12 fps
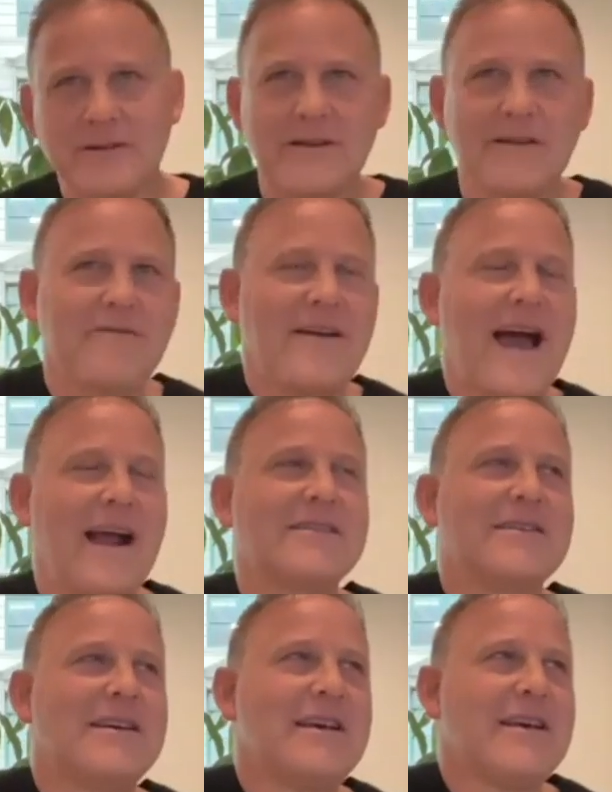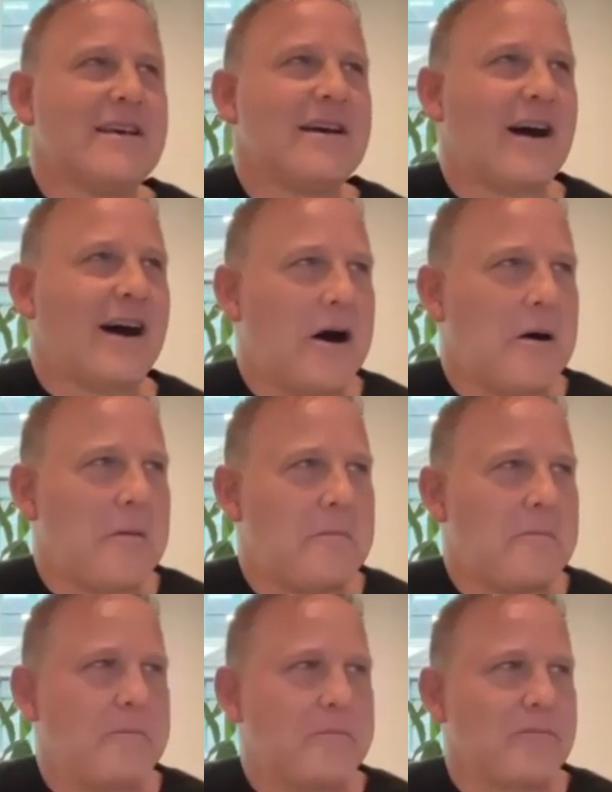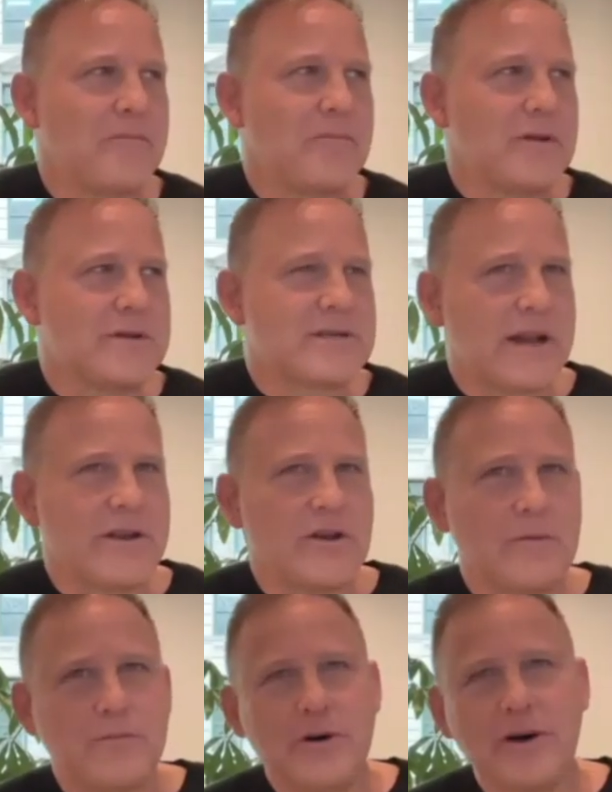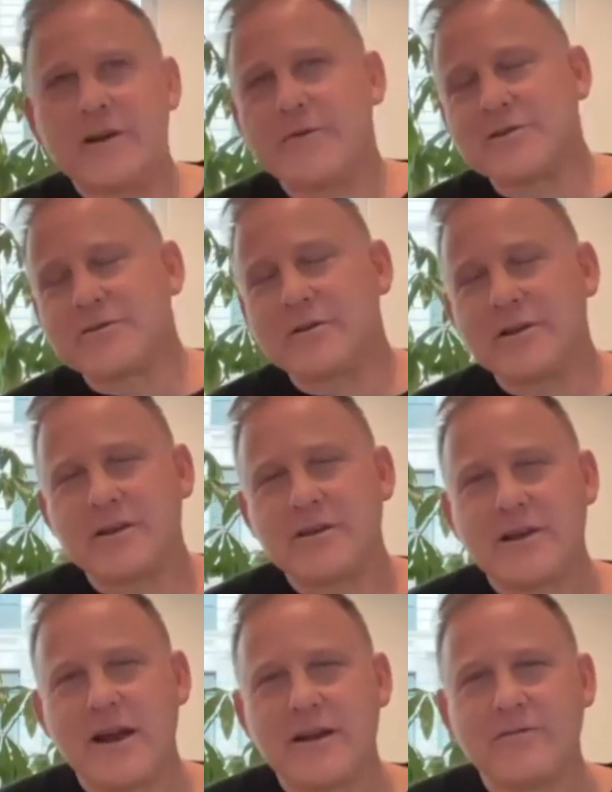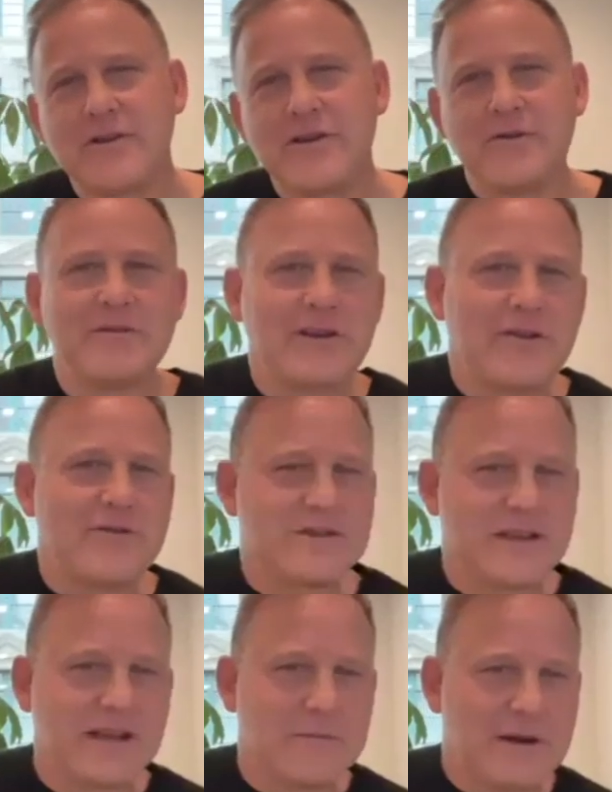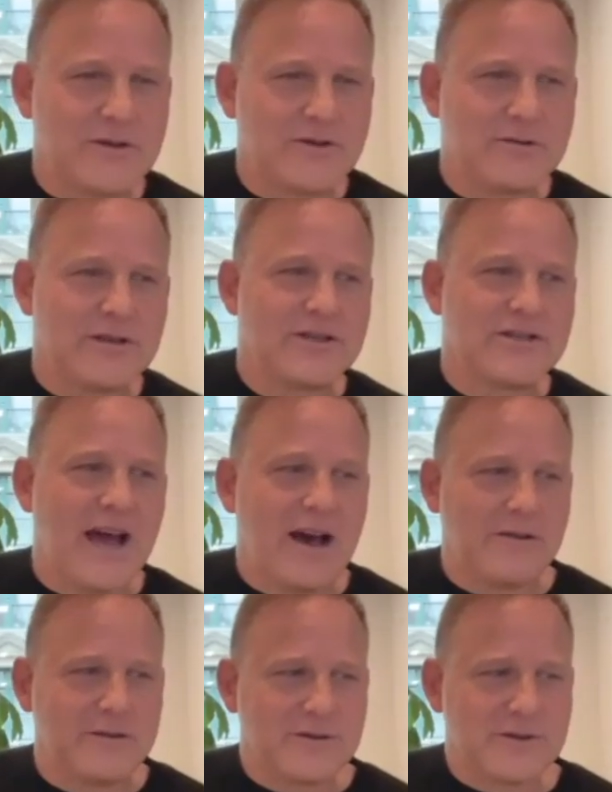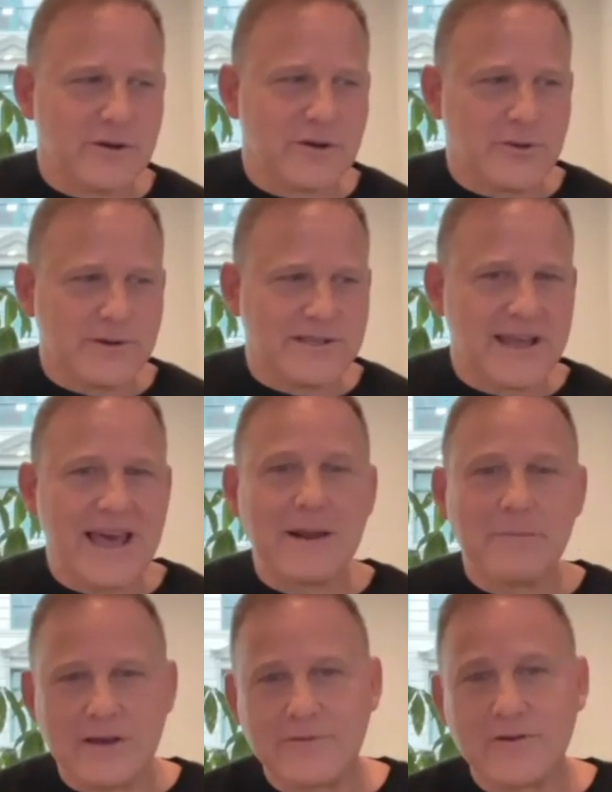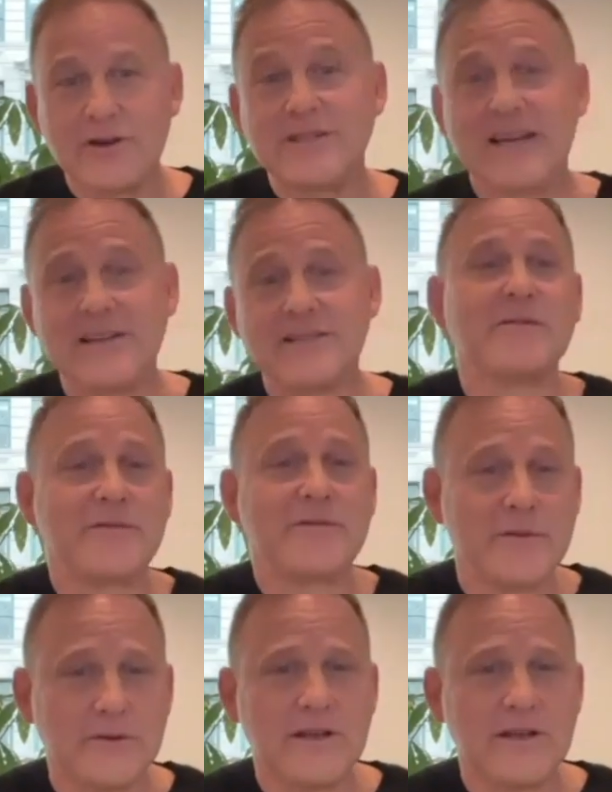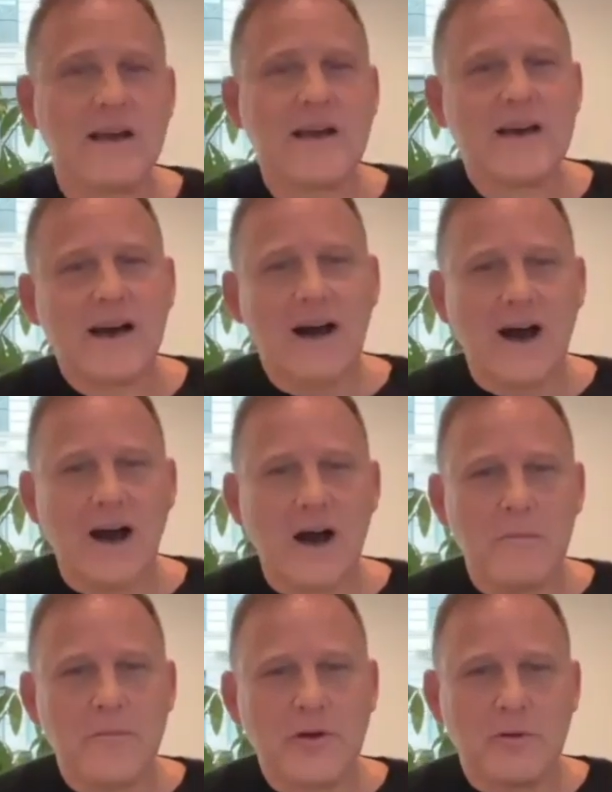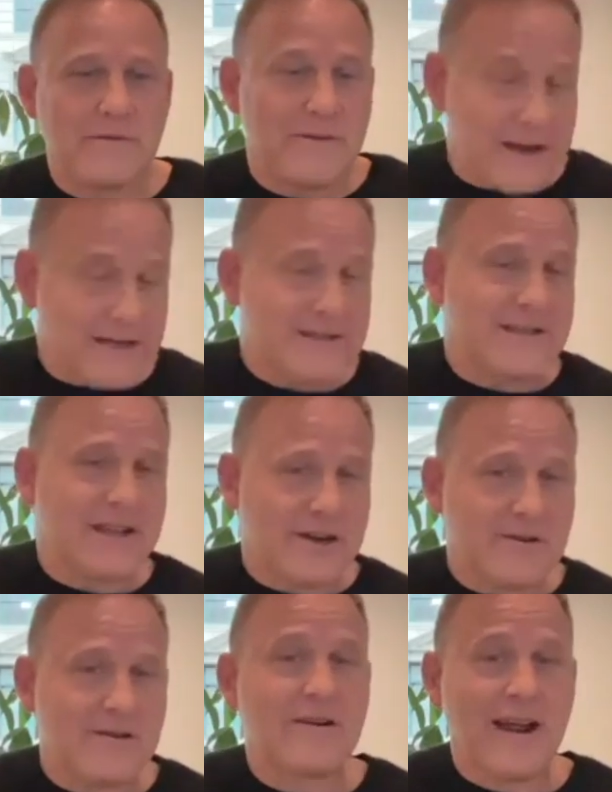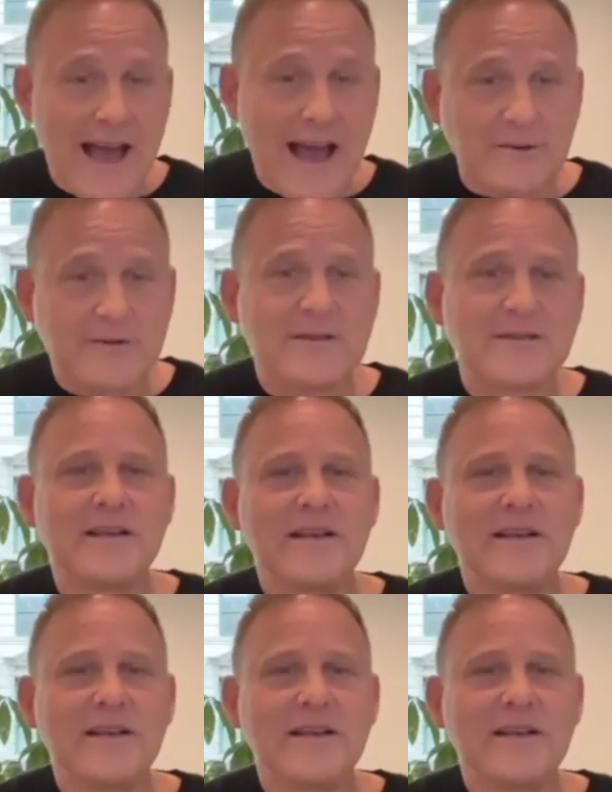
And in fact, you said in your book, it was really kind of cute and interesting about Julia Child, who saw you as the enemy of good tasting food. You were invited to dinner at her house.